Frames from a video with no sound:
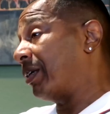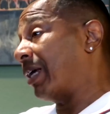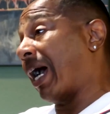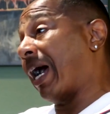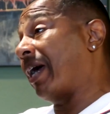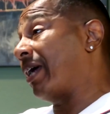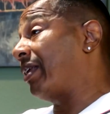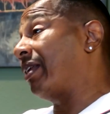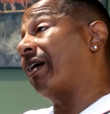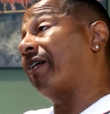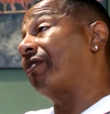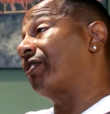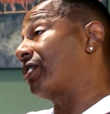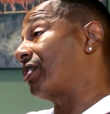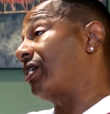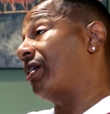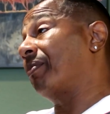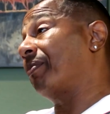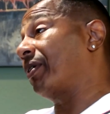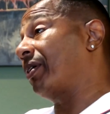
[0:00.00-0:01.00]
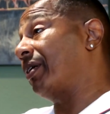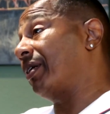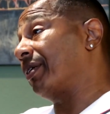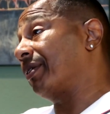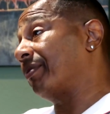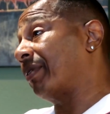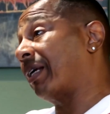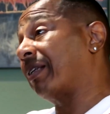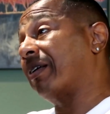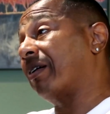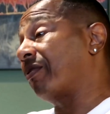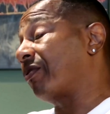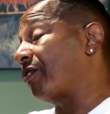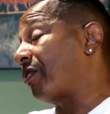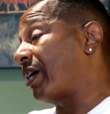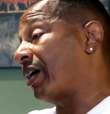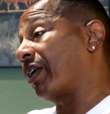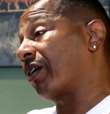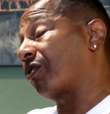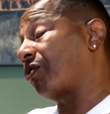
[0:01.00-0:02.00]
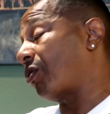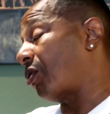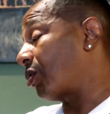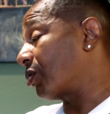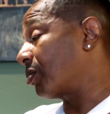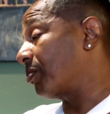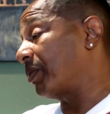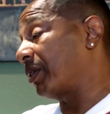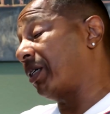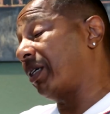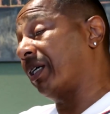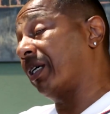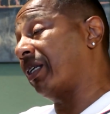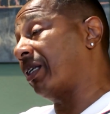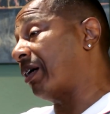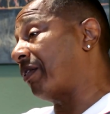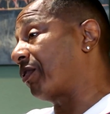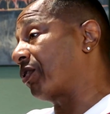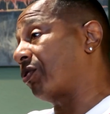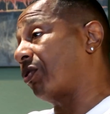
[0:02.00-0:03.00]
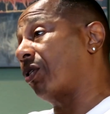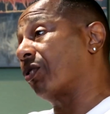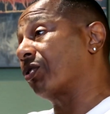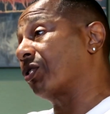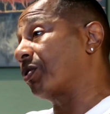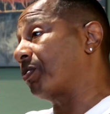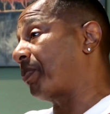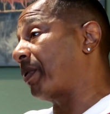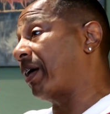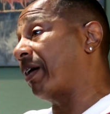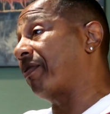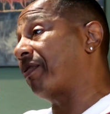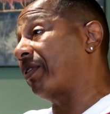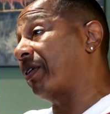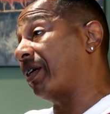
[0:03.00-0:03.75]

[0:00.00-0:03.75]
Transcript: yeah, I ain't never see him again. I never ran across him again. Never crossed his path